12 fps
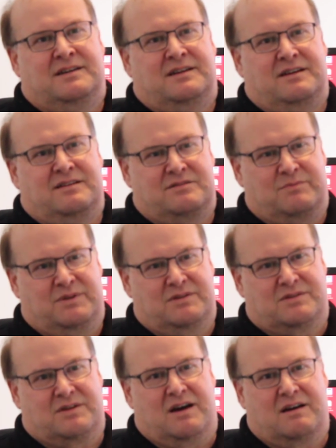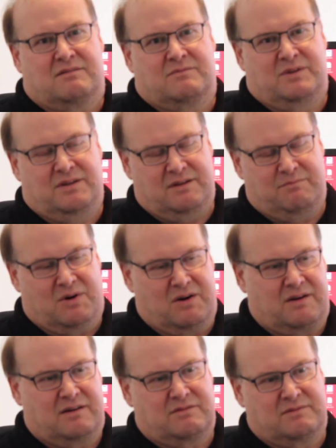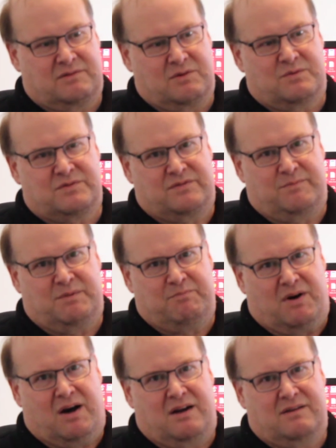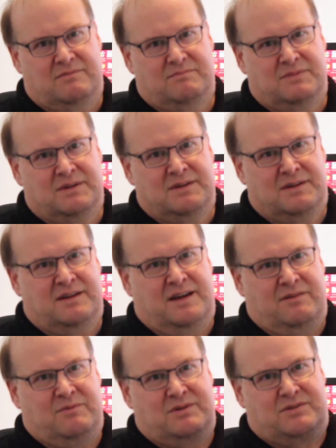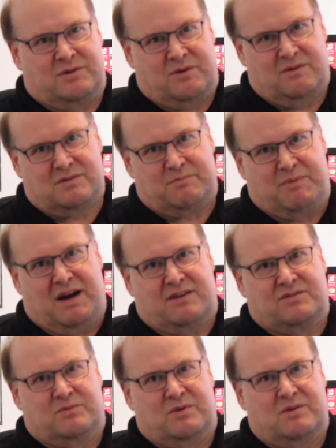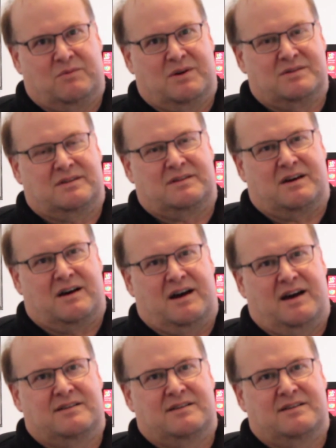is with the stock when the market goes from the bottom and returns back to where it was at the high.